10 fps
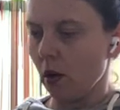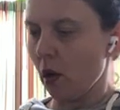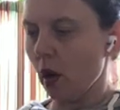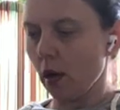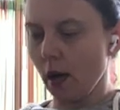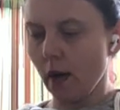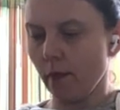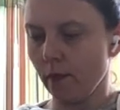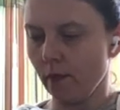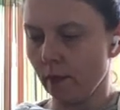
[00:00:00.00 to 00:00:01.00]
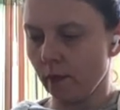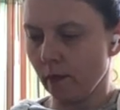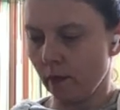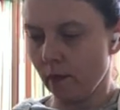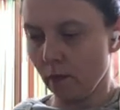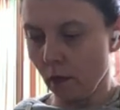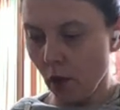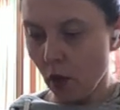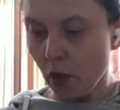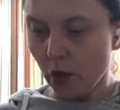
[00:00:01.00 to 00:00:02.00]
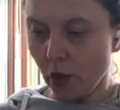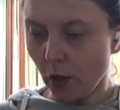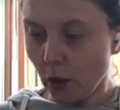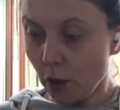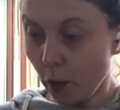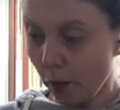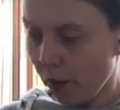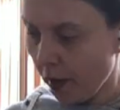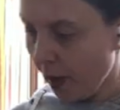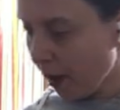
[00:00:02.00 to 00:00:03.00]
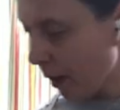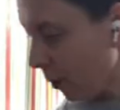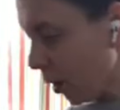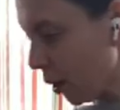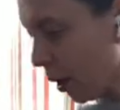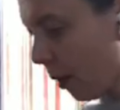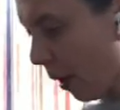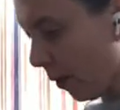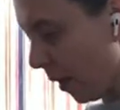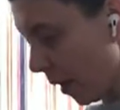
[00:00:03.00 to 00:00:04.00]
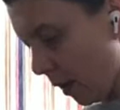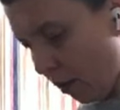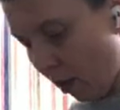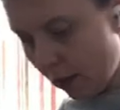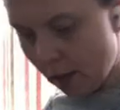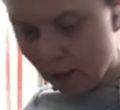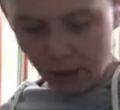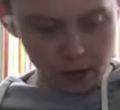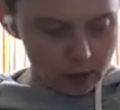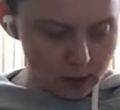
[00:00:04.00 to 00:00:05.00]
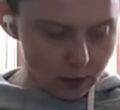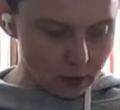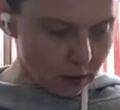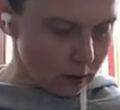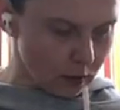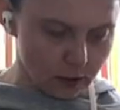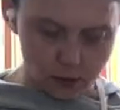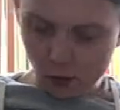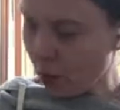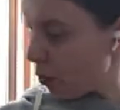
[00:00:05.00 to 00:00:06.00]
All right. So it's super thick. I'm going to show you how thick and awesome this is.